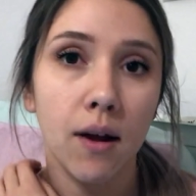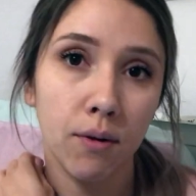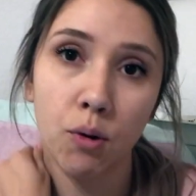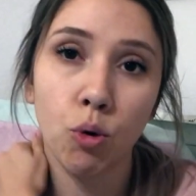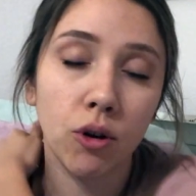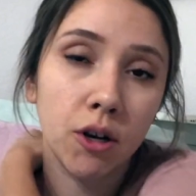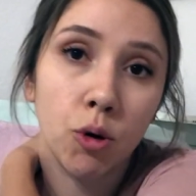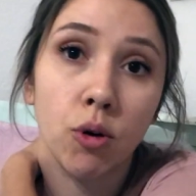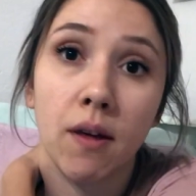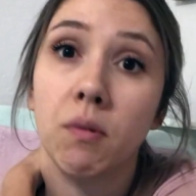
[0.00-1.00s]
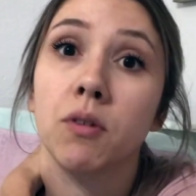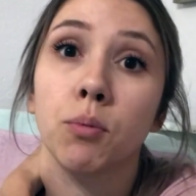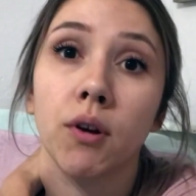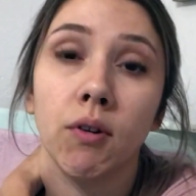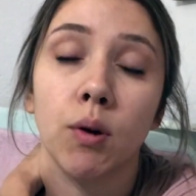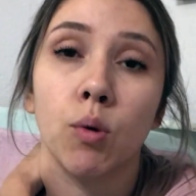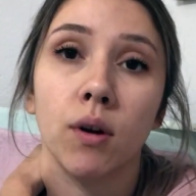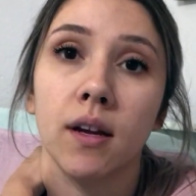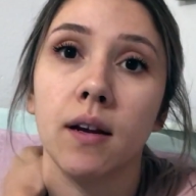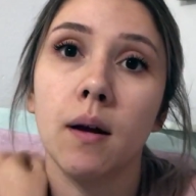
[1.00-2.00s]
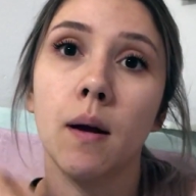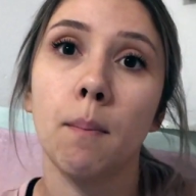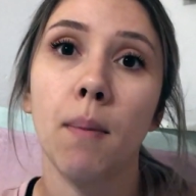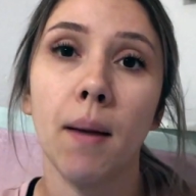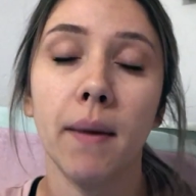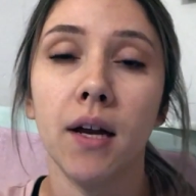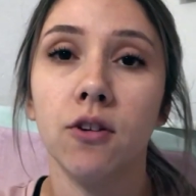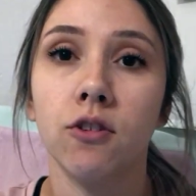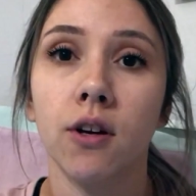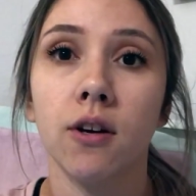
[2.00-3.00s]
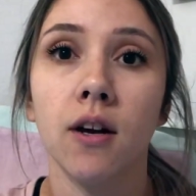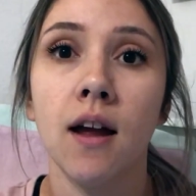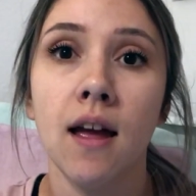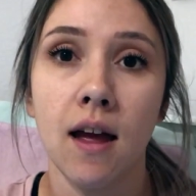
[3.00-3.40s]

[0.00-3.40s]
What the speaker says: I recorded or that was pre-recorded by my instructor,